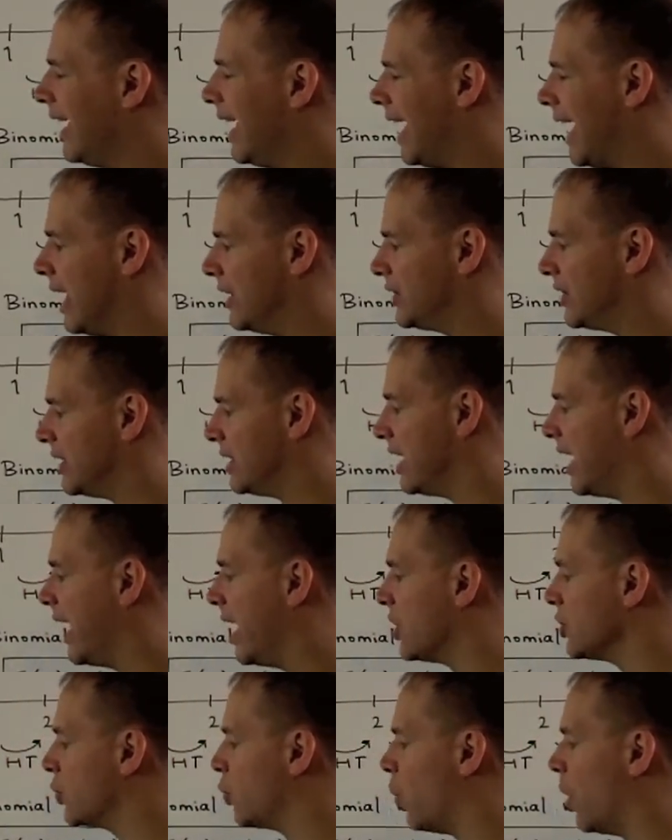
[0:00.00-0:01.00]
Heads to
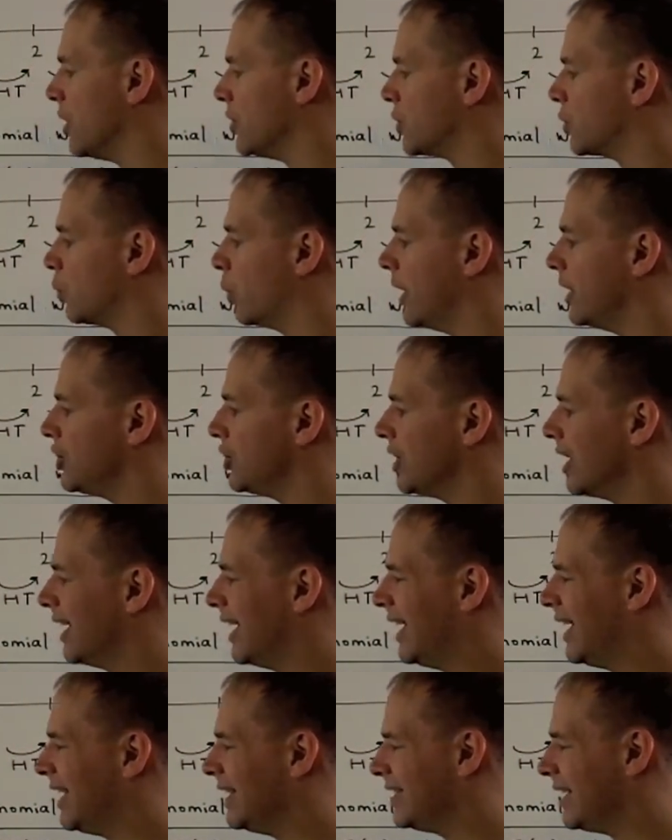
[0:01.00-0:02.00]
tails, one switch.
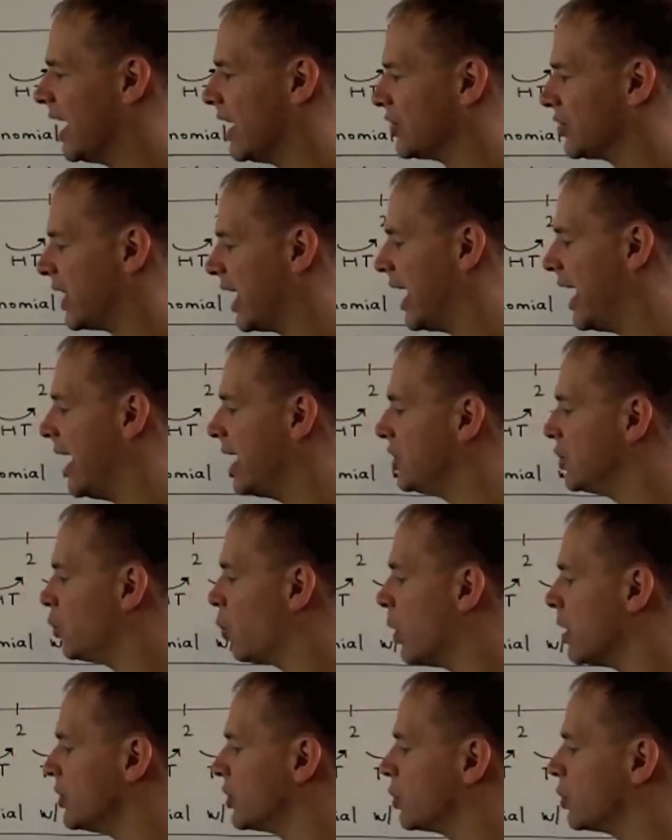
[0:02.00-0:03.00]
Tails to heads, one